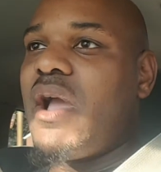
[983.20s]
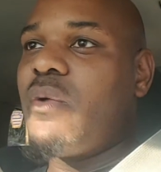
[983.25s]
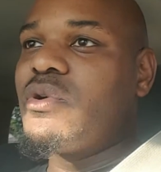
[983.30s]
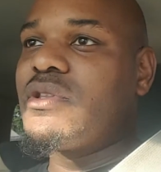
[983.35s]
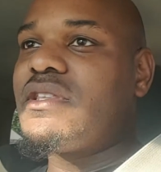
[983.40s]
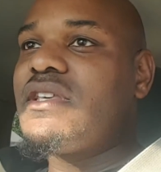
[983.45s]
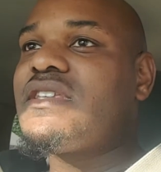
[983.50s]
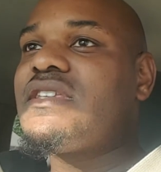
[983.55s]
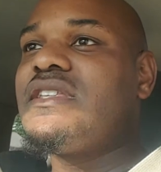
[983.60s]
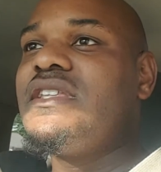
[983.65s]
with
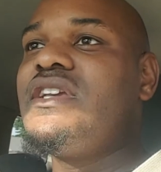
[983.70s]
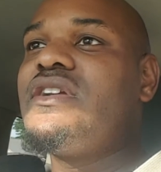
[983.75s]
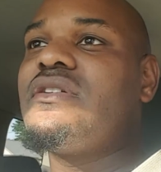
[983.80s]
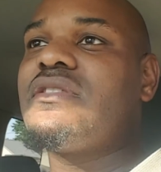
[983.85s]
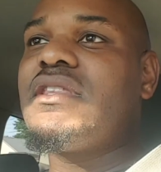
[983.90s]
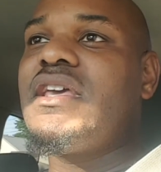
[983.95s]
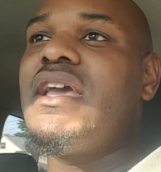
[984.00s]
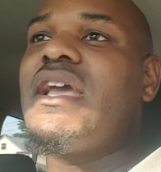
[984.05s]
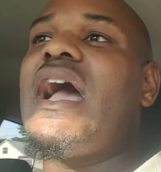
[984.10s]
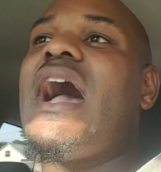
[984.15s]
this sneaker
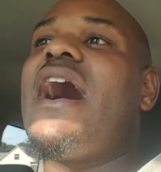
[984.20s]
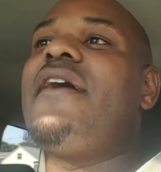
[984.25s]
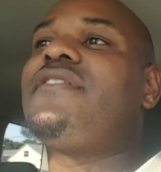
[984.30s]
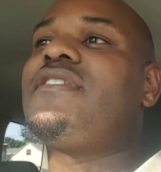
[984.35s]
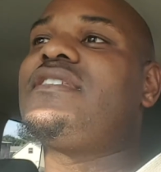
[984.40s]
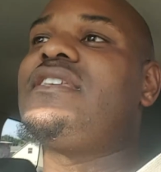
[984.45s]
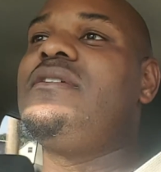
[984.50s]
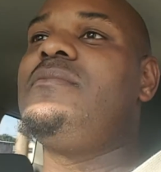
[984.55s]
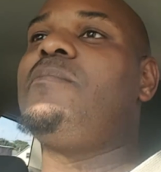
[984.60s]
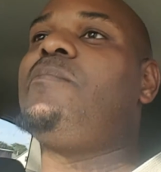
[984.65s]
thing, I've
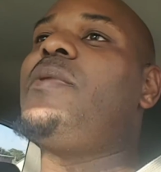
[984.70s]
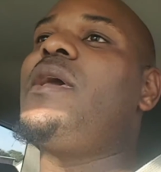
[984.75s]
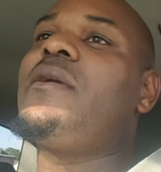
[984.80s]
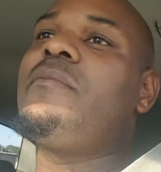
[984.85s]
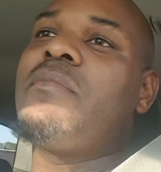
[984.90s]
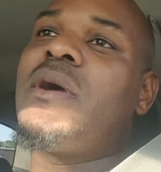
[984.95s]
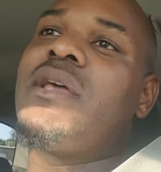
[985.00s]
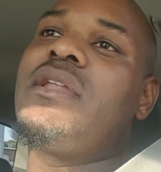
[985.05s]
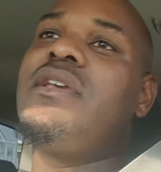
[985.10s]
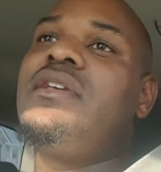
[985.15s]
seen big
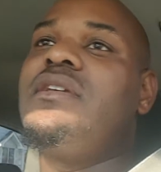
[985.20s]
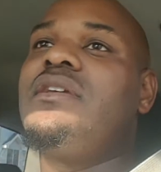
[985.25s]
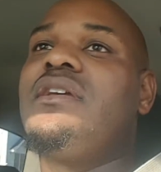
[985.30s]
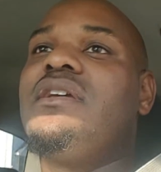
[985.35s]
money,